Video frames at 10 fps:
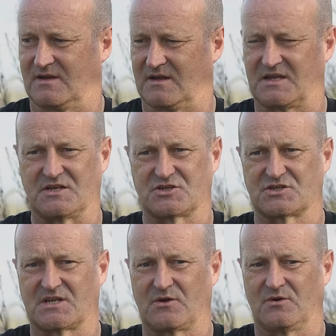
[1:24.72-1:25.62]

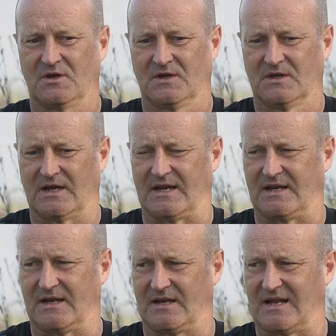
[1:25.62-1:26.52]
occasions now,
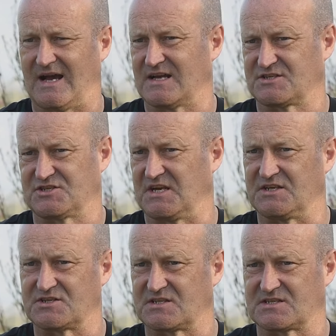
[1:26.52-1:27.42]
and that hasn't
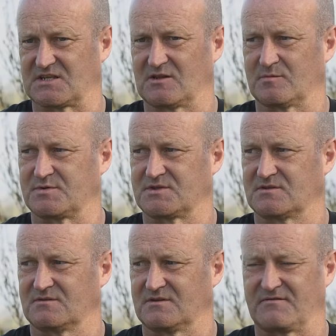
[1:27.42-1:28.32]
changed as the
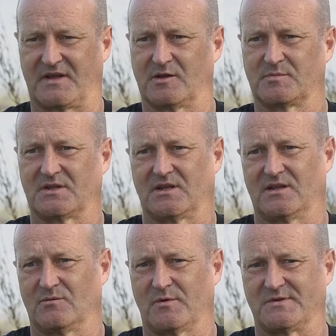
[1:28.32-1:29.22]
club's developed and
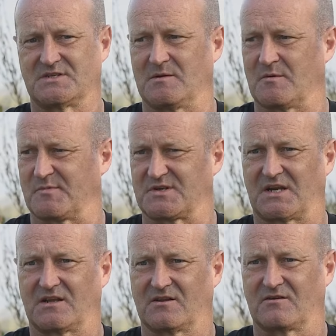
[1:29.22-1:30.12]
the women's team in
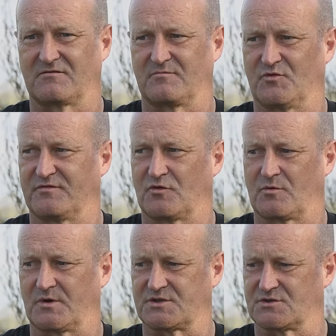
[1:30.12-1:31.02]
particular have moved
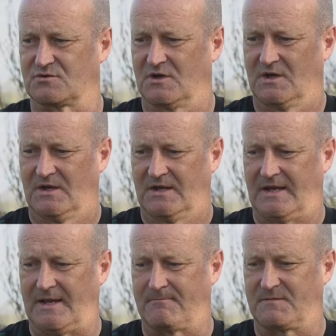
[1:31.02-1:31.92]
forward. So,
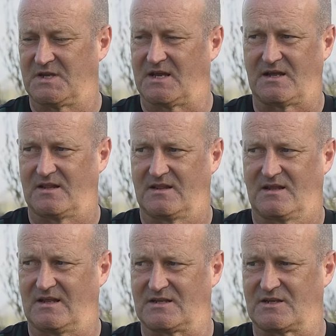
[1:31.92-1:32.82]

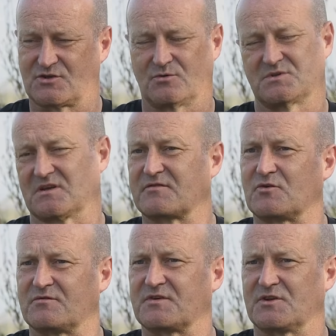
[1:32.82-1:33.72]
it's always
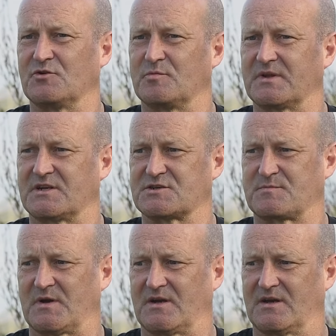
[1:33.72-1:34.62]
difficult for the new players,
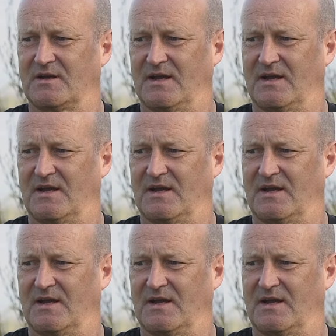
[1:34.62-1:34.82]
but